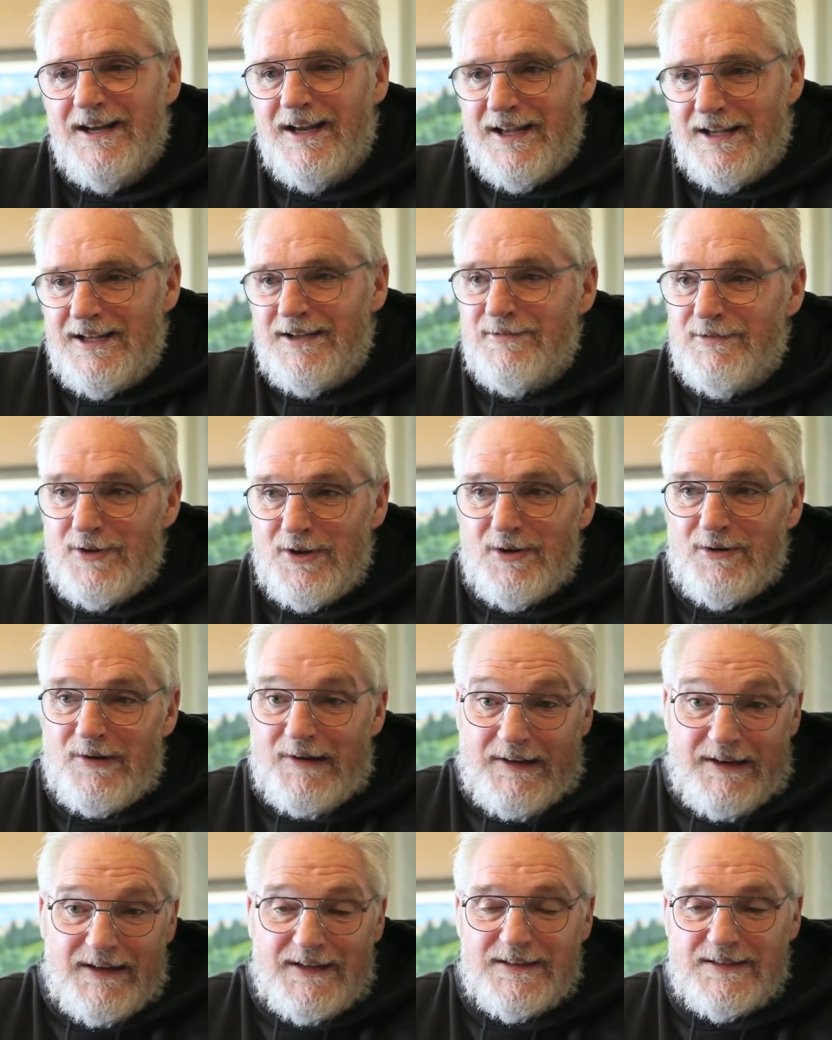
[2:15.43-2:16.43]
And even though
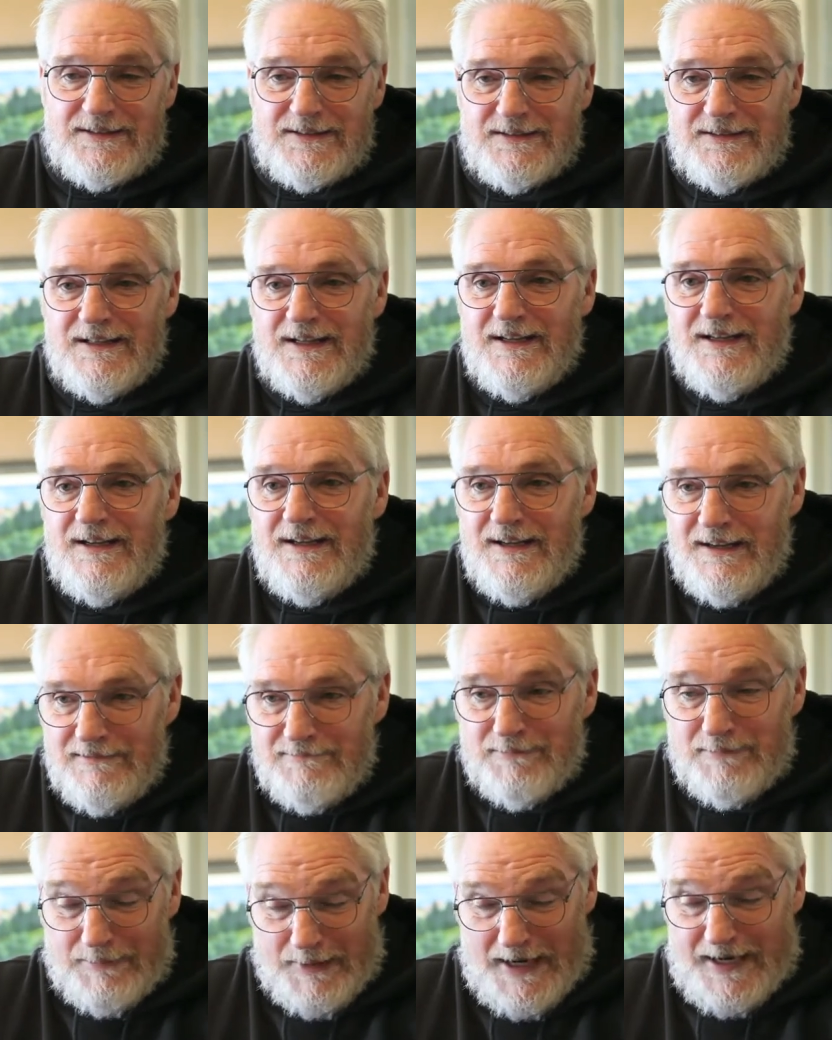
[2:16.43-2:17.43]
he is,
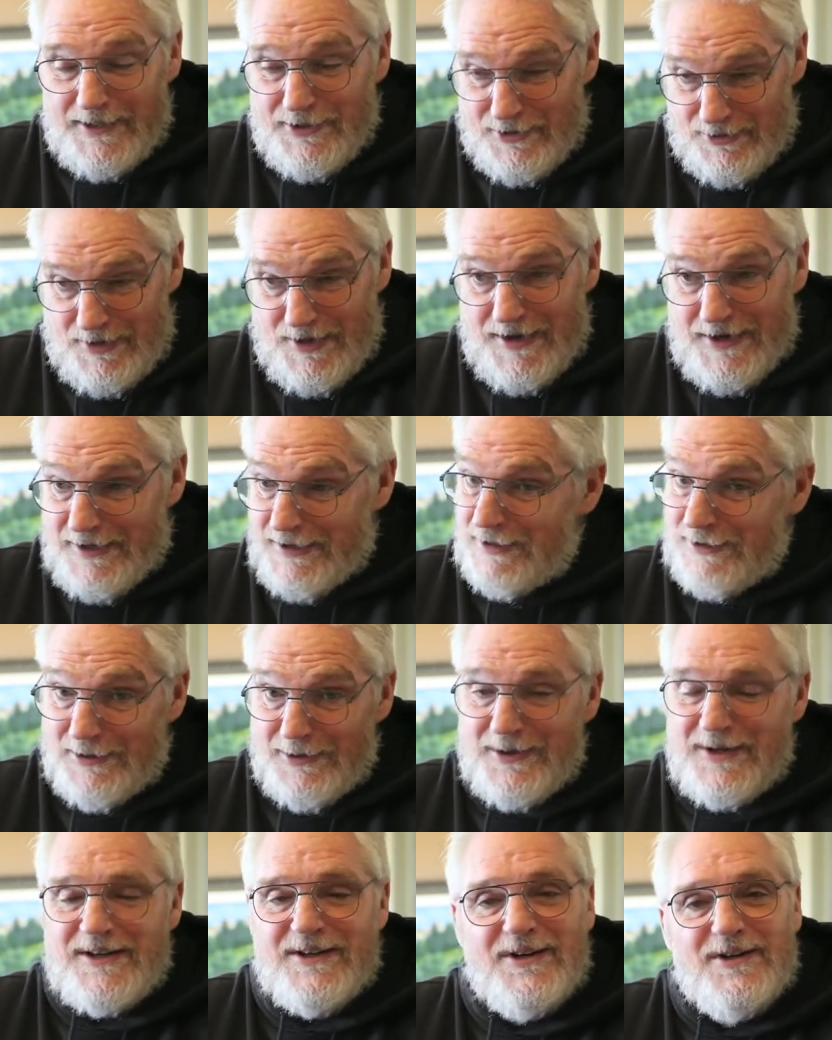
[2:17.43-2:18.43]
by training, a
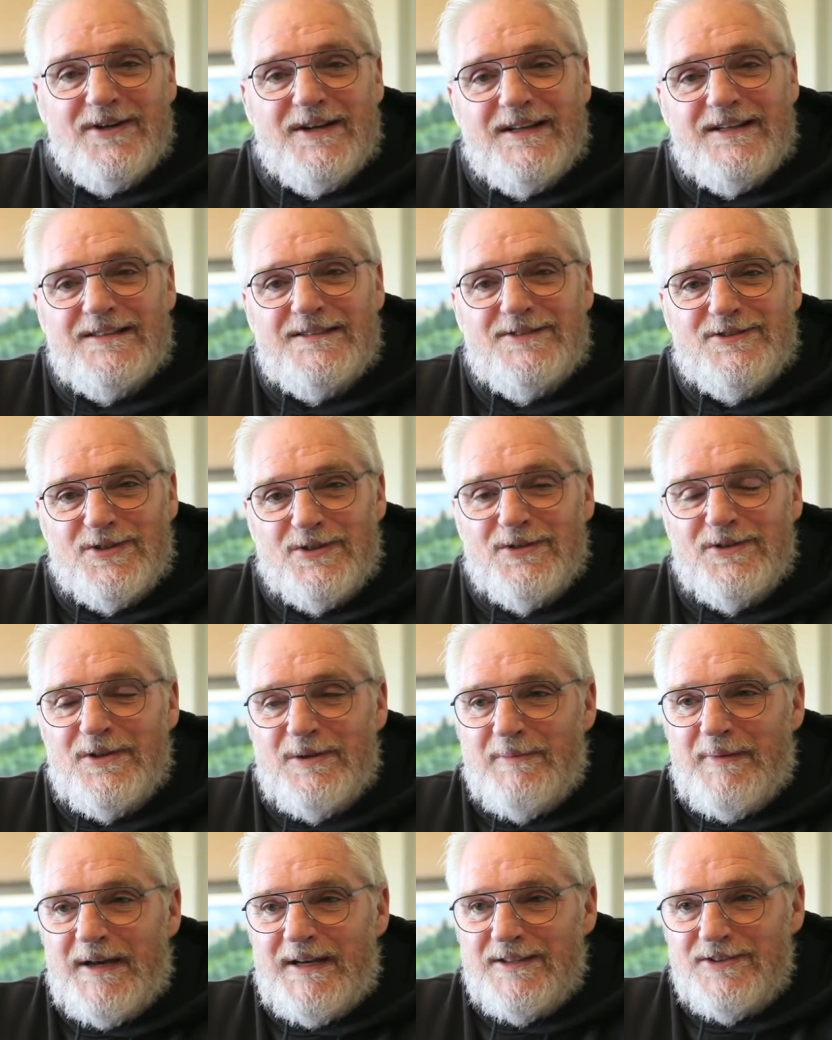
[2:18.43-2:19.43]
lawyer, he told
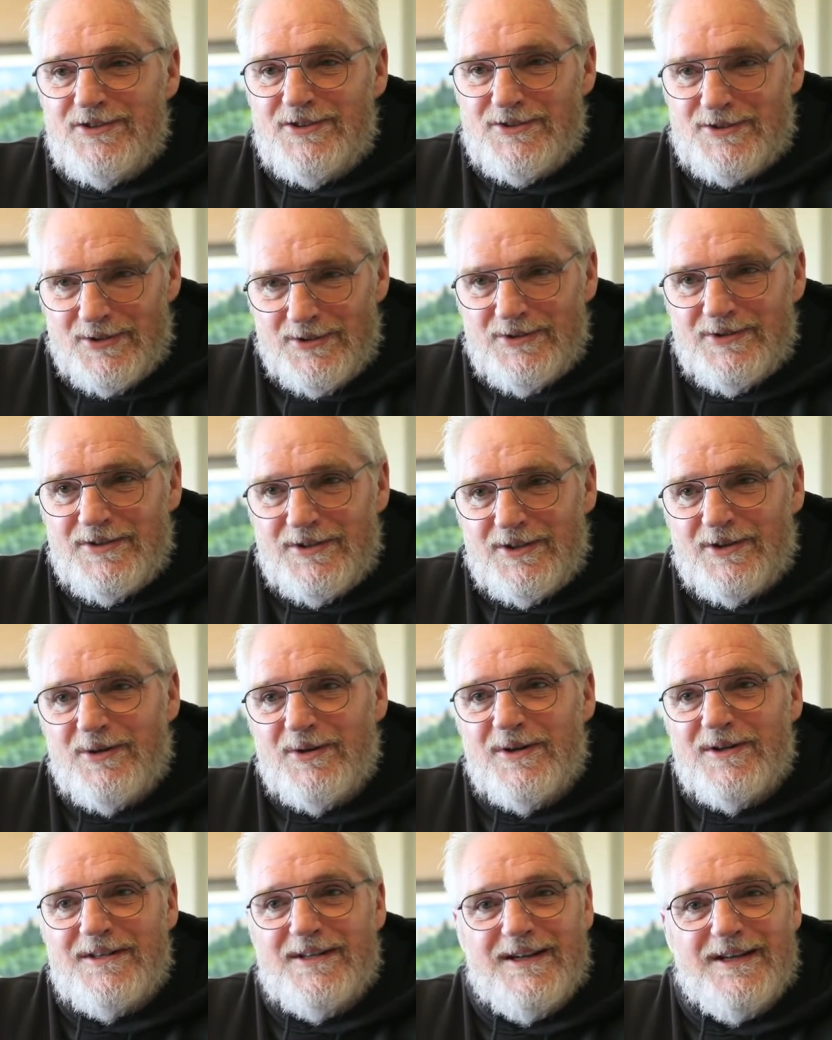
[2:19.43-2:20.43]
the bench, told the
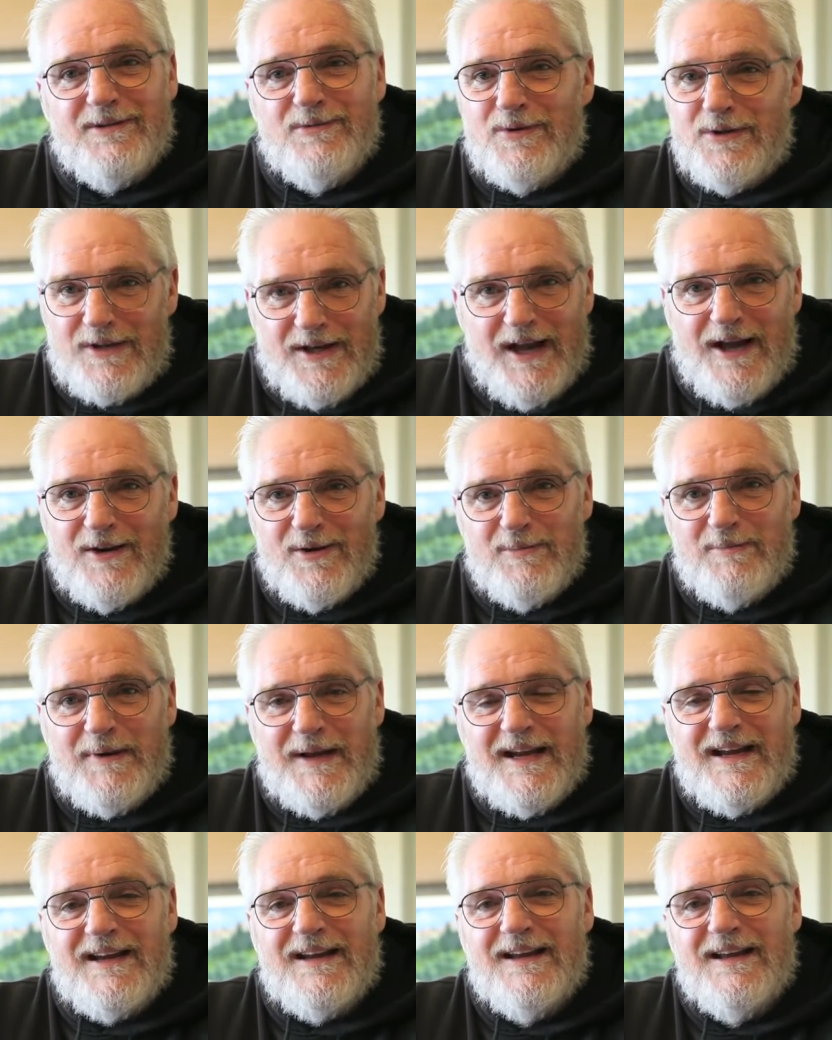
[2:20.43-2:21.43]
court that he would not
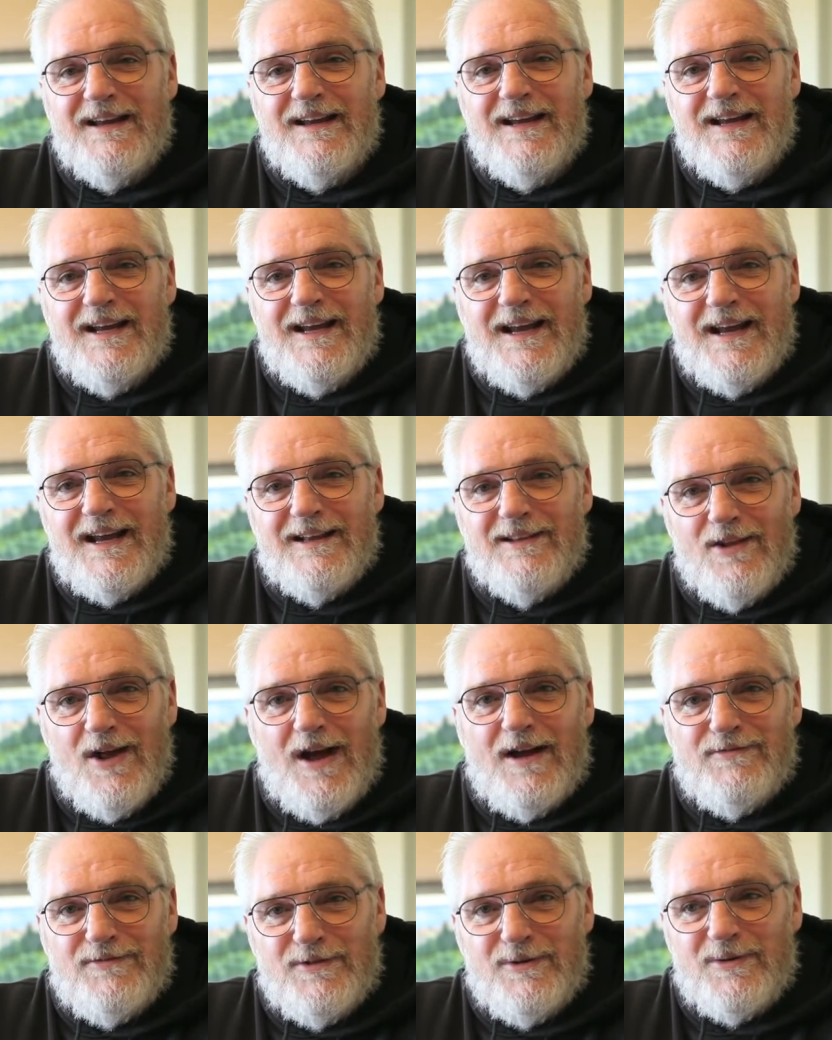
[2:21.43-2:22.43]
obey a
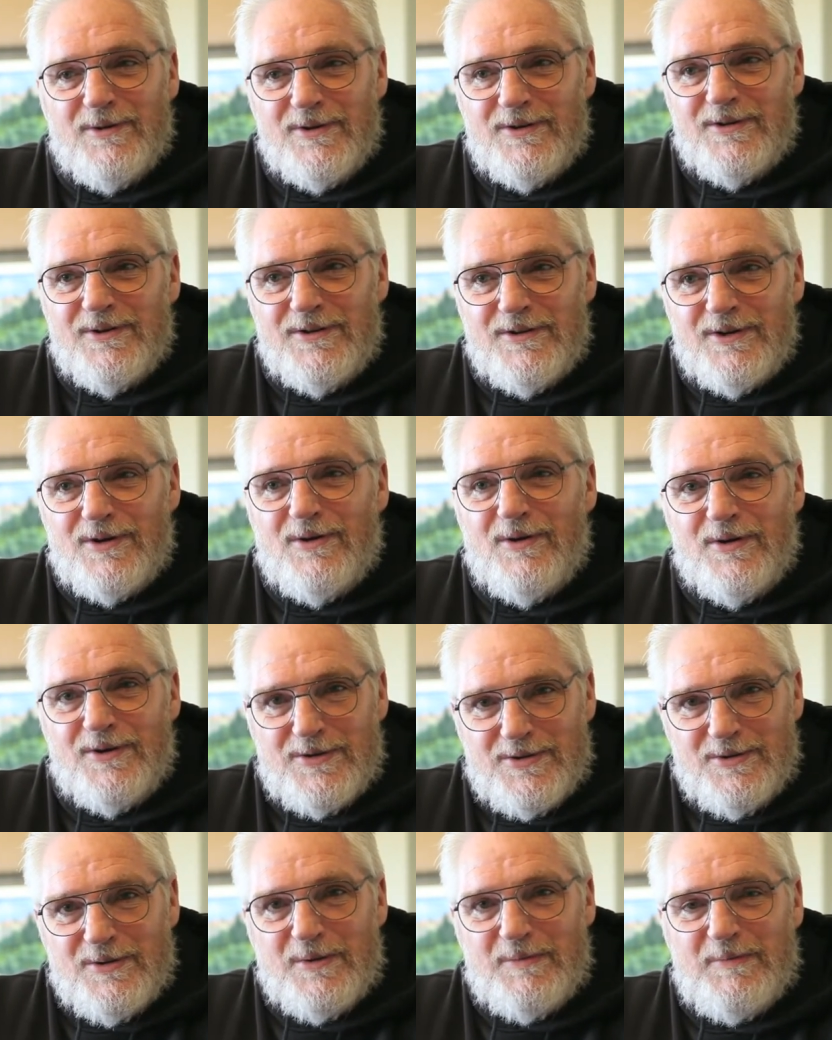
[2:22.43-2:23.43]
lawful order of the
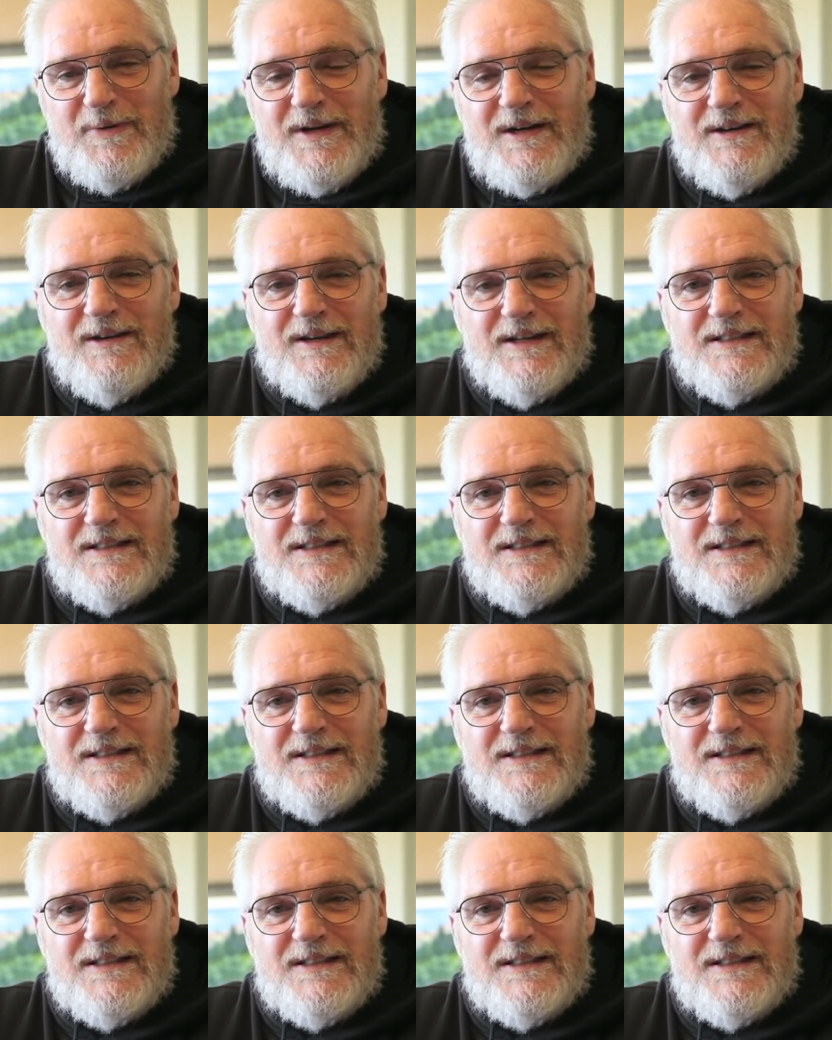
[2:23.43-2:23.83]
court to appear.